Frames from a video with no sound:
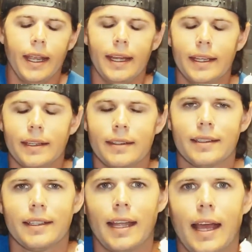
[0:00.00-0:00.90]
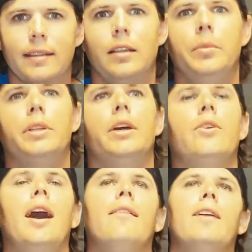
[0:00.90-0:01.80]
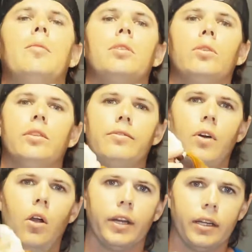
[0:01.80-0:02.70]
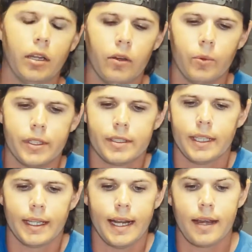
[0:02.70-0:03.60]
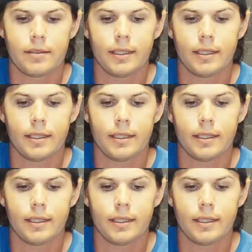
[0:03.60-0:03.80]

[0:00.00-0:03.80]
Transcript: And guys, let me tell you, I've absolutely fallen in love with this thing.